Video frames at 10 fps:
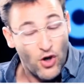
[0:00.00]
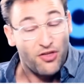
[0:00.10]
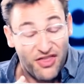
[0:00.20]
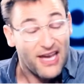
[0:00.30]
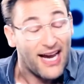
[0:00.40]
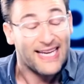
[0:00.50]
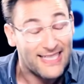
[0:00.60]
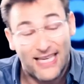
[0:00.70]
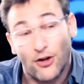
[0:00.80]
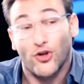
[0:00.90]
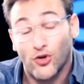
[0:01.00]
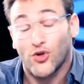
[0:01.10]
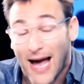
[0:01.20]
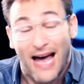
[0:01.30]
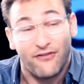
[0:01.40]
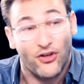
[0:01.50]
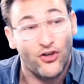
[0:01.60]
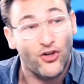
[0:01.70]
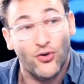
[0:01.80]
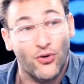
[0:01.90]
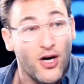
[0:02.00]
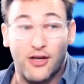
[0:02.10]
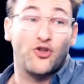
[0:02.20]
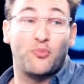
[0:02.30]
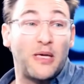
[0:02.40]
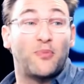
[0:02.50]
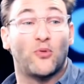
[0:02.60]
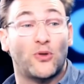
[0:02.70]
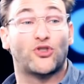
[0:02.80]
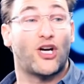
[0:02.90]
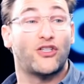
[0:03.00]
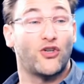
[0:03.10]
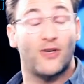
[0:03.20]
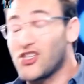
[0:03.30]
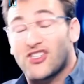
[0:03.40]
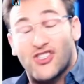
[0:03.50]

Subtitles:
There's no thing I can tell you you have to do that your people will trust you.